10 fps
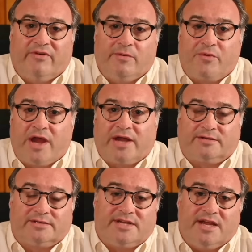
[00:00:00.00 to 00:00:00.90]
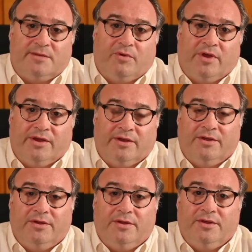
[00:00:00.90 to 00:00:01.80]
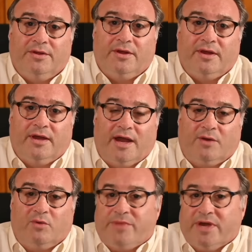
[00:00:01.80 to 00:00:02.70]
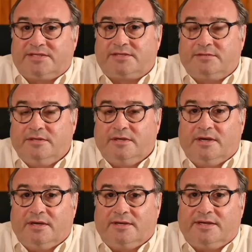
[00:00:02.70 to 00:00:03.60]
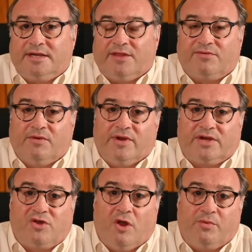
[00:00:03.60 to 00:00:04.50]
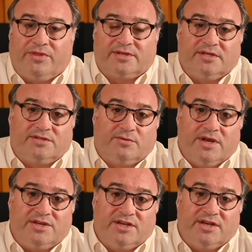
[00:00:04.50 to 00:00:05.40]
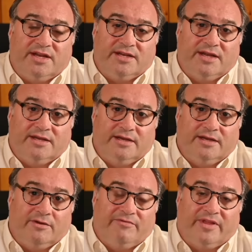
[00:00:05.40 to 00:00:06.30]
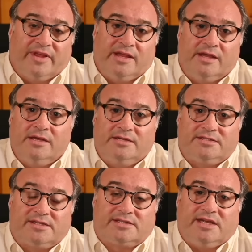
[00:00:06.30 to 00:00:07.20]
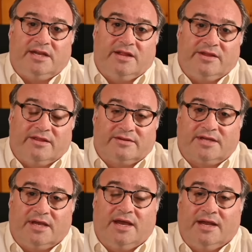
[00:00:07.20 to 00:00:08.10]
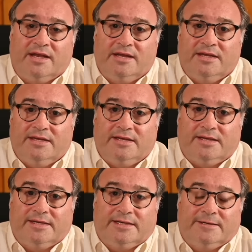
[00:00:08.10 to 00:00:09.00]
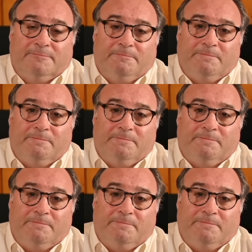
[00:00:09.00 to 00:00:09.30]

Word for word: from a practical standpoint, uh, how do we best uh, get through it, cope with the situation, and, and, and hopefully succeed on the other side? Uh,